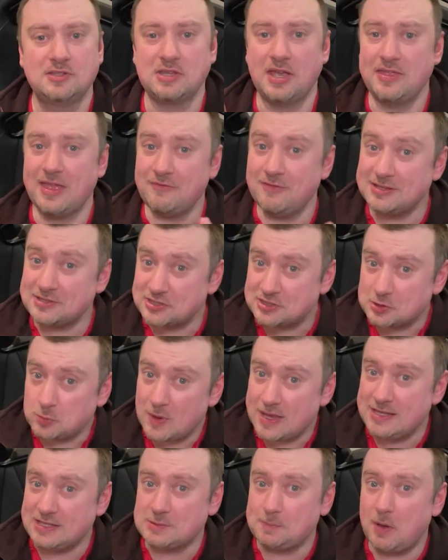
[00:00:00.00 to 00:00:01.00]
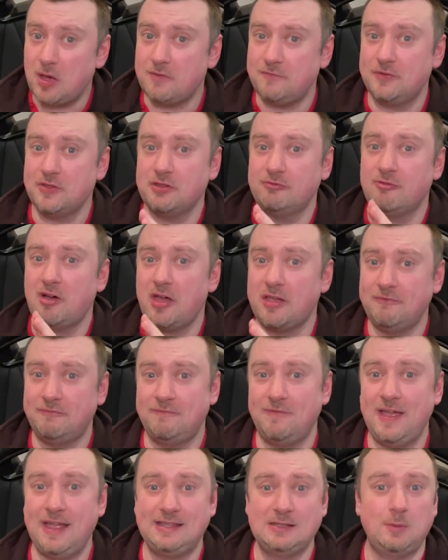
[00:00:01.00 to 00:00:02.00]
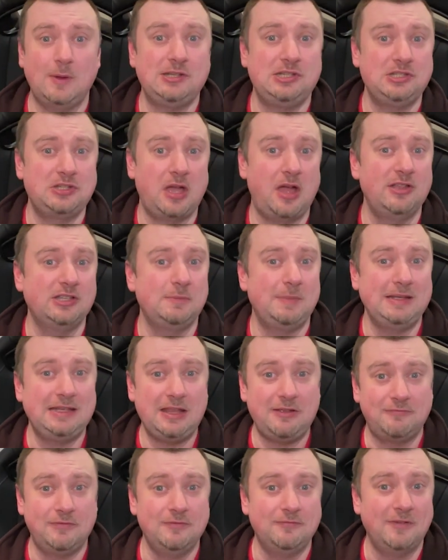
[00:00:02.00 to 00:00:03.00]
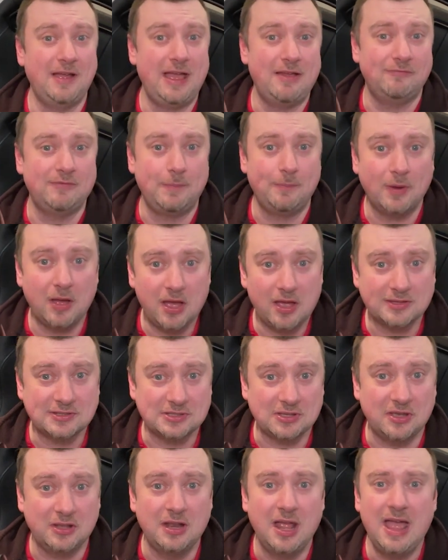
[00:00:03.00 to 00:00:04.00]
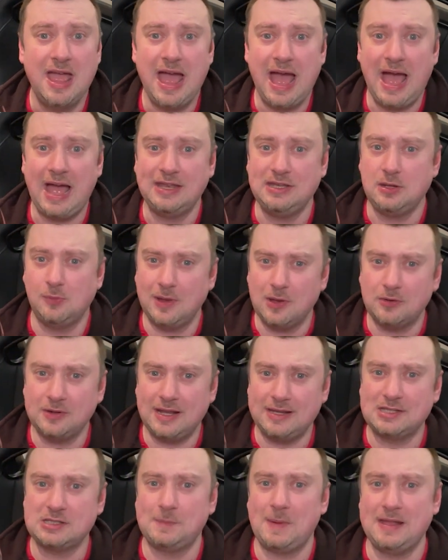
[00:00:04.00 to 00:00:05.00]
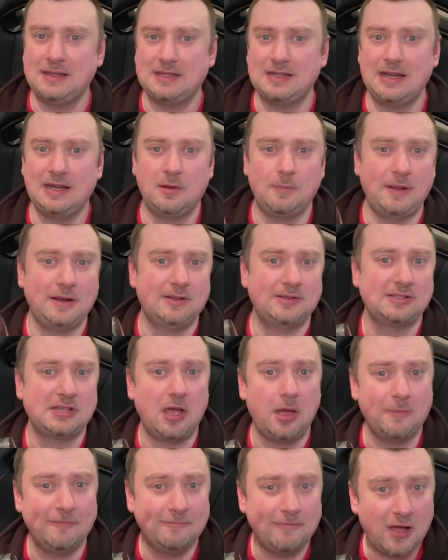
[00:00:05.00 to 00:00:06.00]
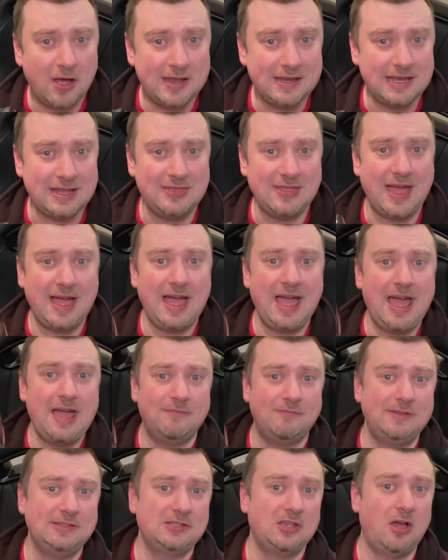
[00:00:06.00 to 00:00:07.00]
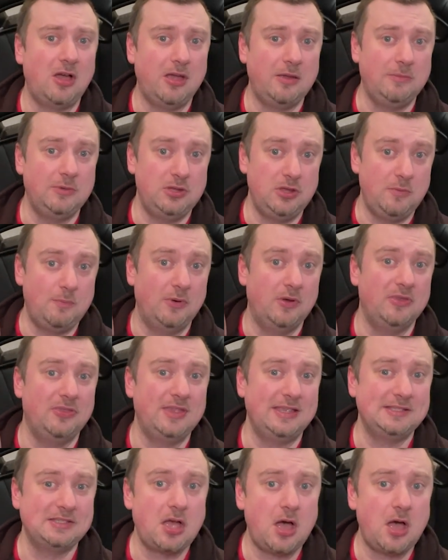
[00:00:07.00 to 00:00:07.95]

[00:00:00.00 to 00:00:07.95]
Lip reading: So there is a sweet spot for the right fit, which is going to be different for every person, and you will need to spend a little bit of time finding that every time you put this